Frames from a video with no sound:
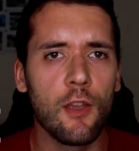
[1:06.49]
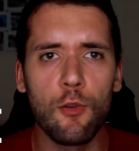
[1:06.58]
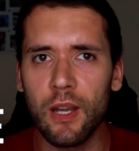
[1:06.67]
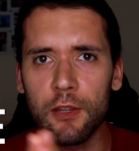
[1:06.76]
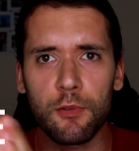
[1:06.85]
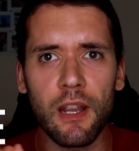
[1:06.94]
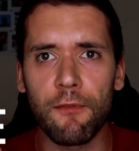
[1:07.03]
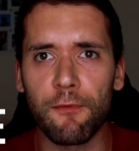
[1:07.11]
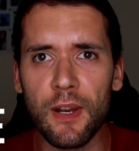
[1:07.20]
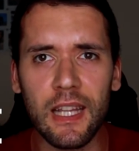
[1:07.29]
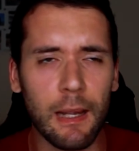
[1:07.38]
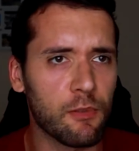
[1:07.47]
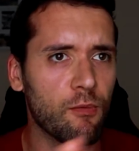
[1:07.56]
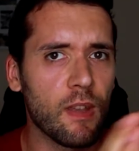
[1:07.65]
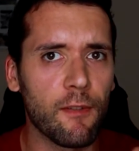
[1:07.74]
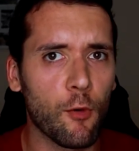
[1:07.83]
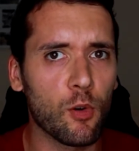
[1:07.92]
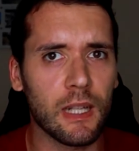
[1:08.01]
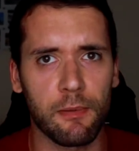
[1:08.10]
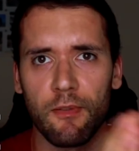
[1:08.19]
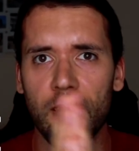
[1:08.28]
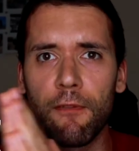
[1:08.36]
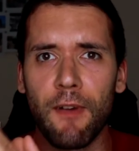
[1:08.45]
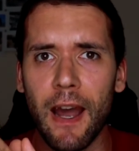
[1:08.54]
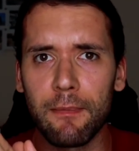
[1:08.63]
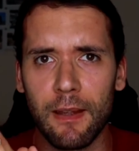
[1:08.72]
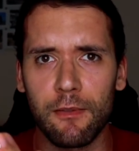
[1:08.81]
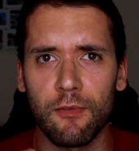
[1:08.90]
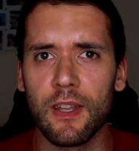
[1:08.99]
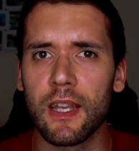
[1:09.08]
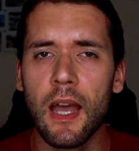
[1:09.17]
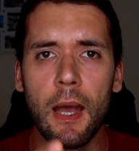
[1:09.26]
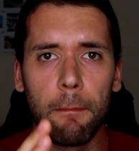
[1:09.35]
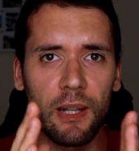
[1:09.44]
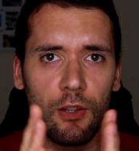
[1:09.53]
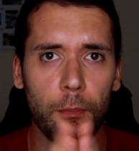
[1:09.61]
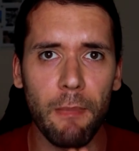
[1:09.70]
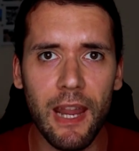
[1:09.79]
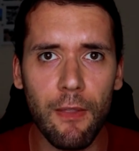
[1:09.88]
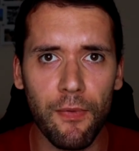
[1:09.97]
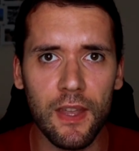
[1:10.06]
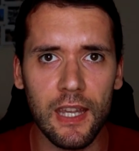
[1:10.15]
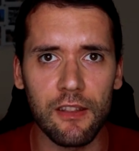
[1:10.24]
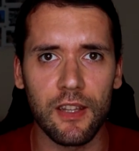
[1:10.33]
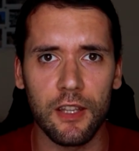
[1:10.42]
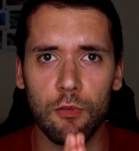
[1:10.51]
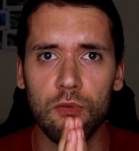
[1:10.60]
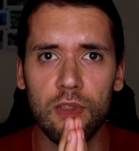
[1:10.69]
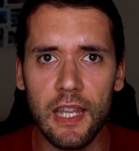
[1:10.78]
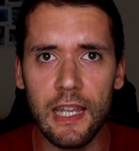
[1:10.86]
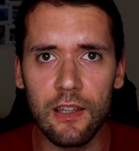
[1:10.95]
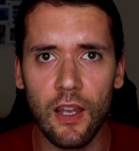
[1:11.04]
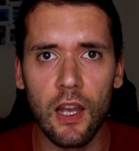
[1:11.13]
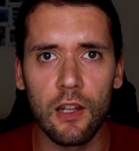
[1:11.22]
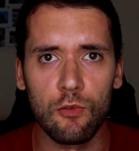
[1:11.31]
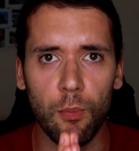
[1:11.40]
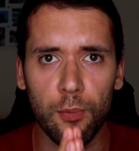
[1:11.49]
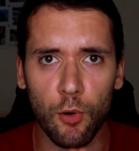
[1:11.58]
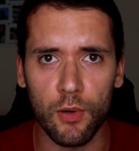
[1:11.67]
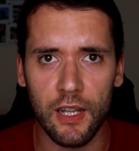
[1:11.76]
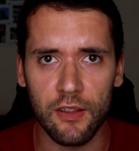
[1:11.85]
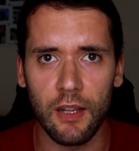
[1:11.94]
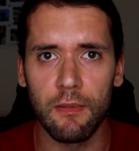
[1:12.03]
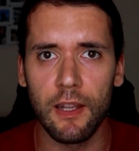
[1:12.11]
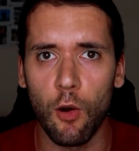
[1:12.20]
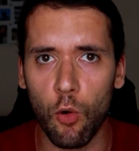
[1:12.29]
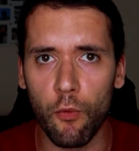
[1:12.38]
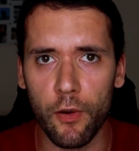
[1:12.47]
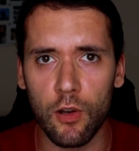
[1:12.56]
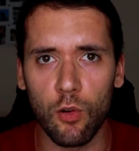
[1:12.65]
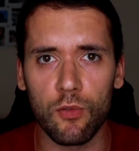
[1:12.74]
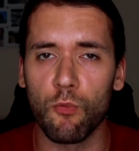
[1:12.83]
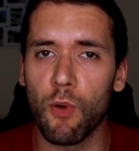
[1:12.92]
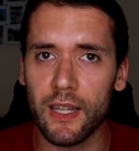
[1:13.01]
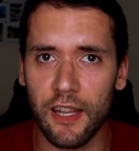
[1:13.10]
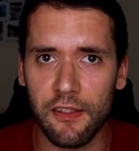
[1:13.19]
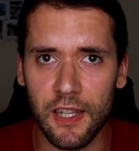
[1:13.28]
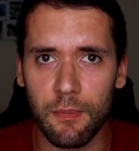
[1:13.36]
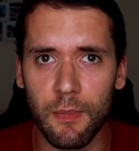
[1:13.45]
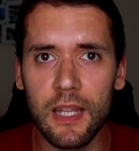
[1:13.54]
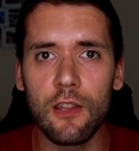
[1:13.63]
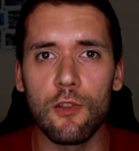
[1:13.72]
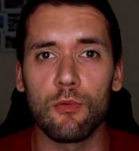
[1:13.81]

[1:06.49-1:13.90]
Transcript: You can train 3 times a week, 4 times a week, 5 times a week, but the main thing is that you need to progressively overload. What does that mean?